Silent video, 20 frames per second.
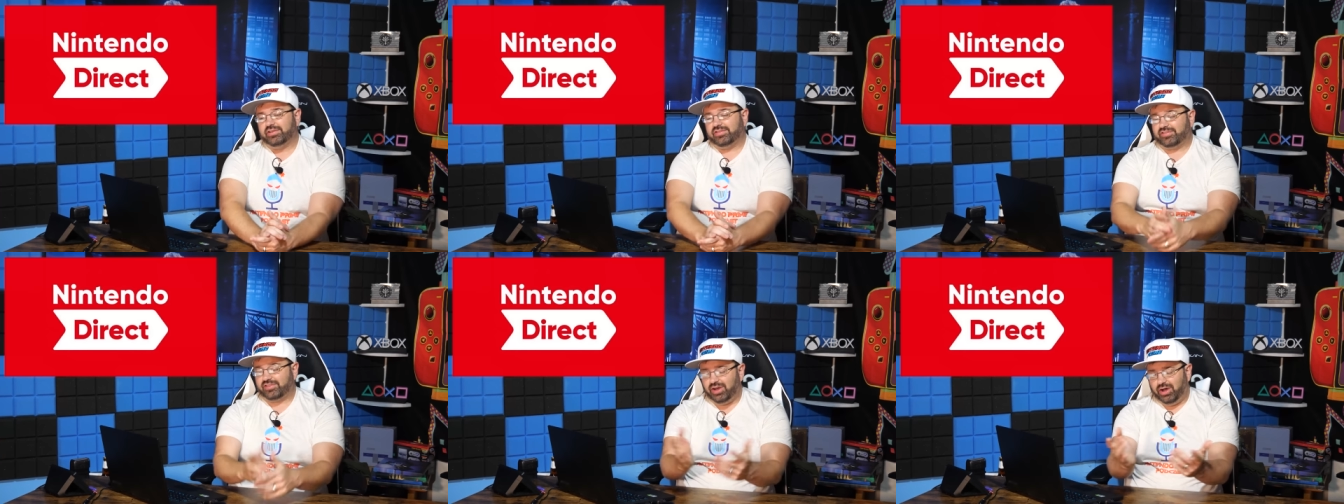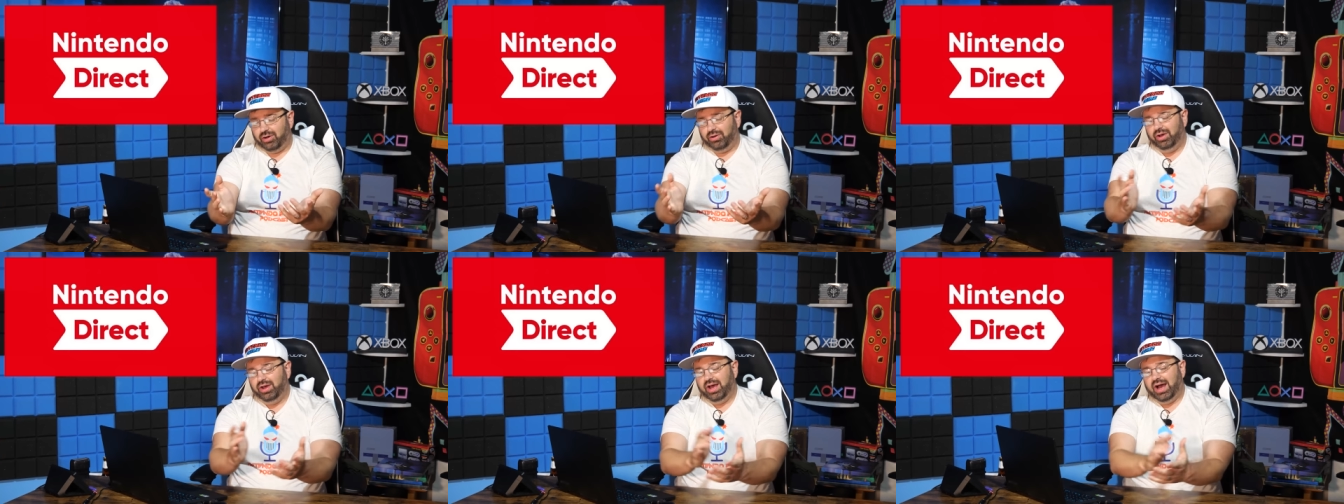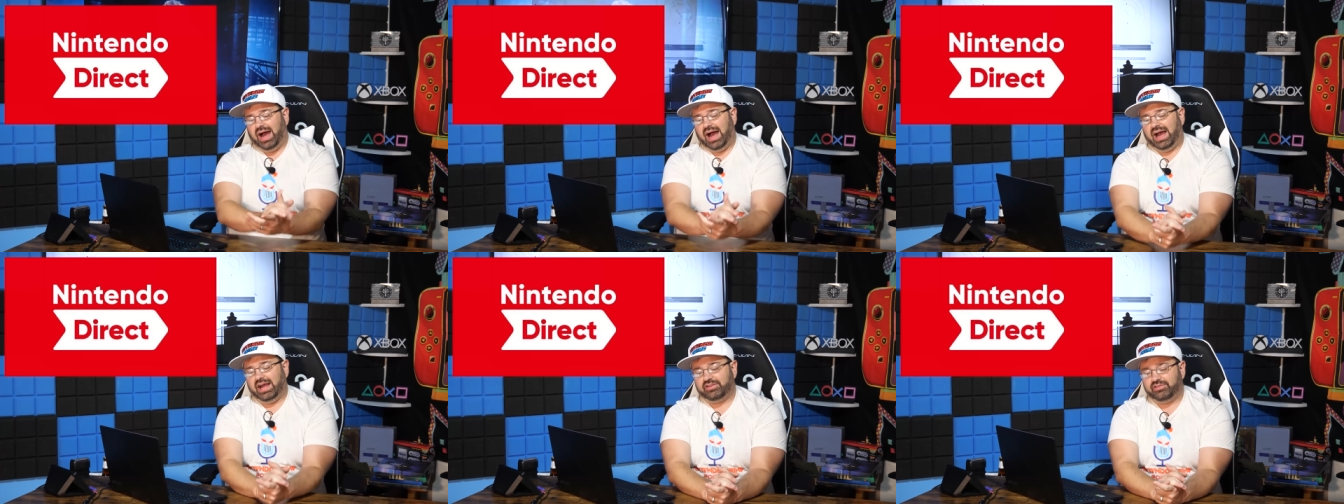So
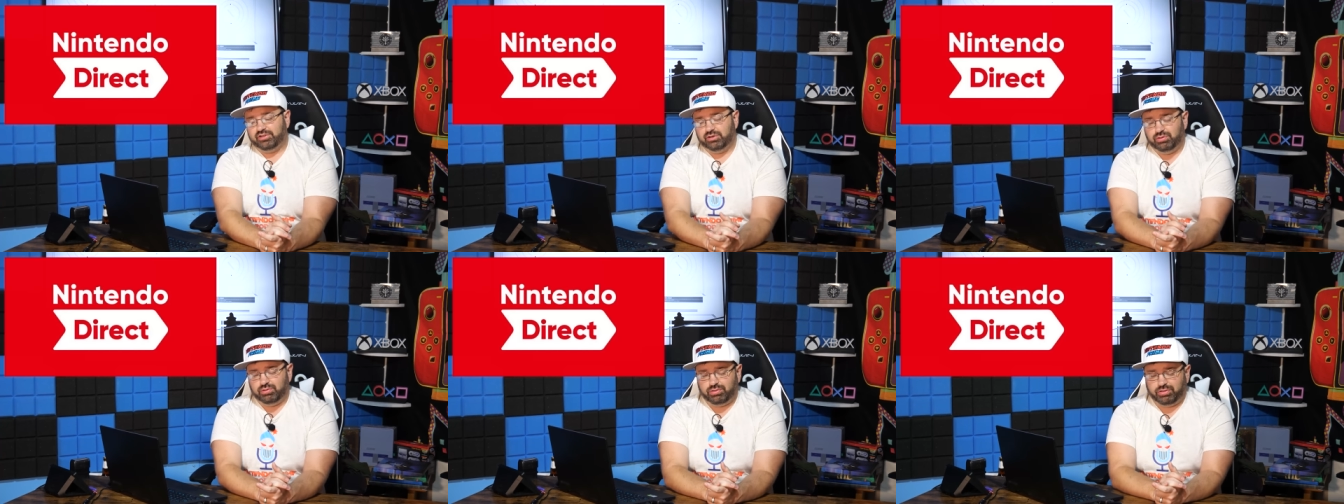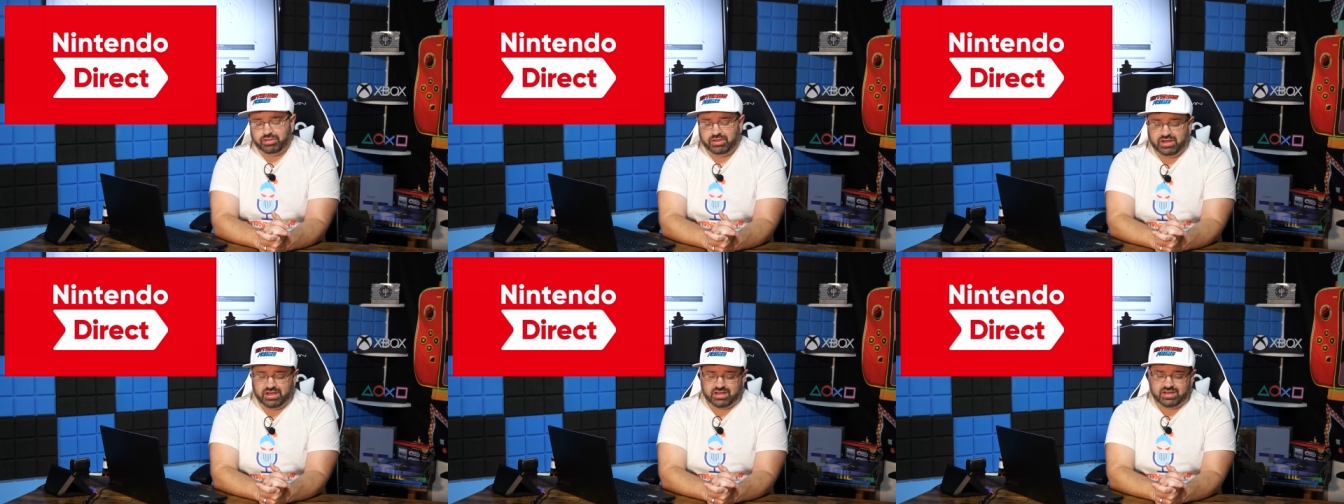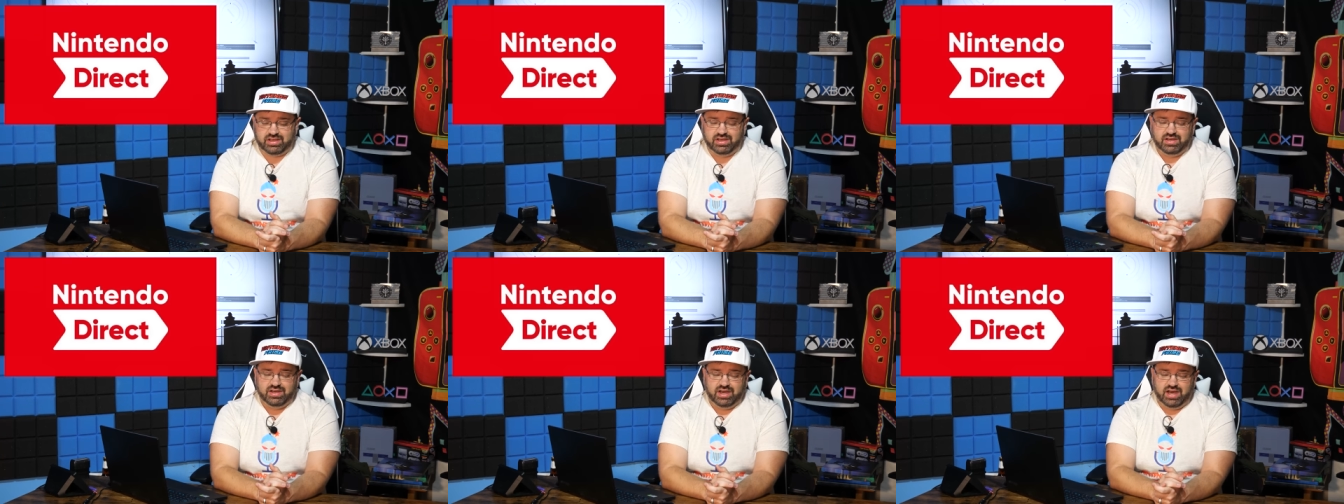I do
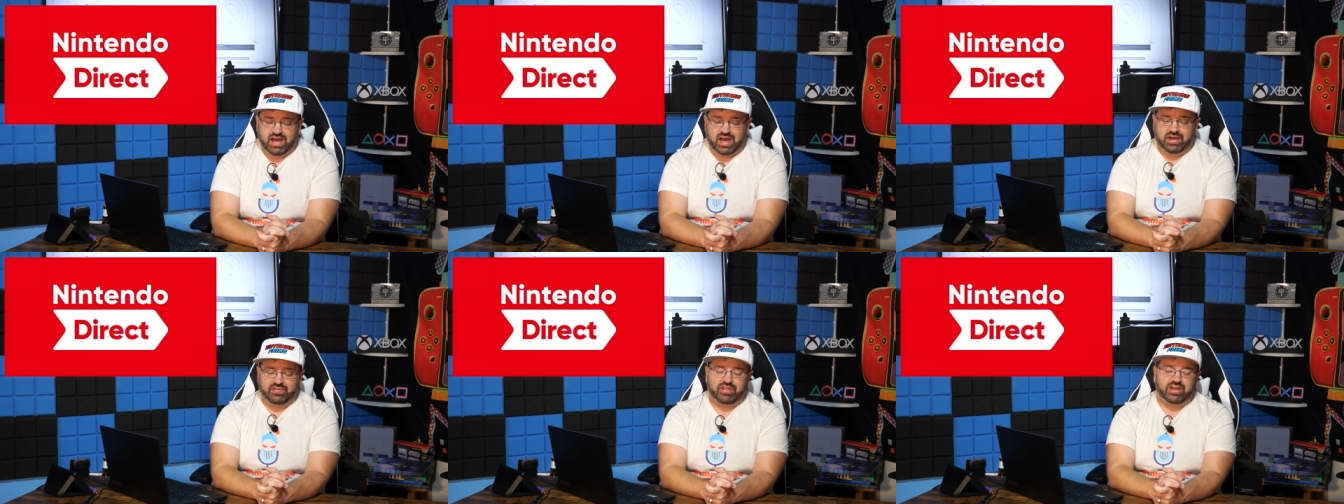think uh,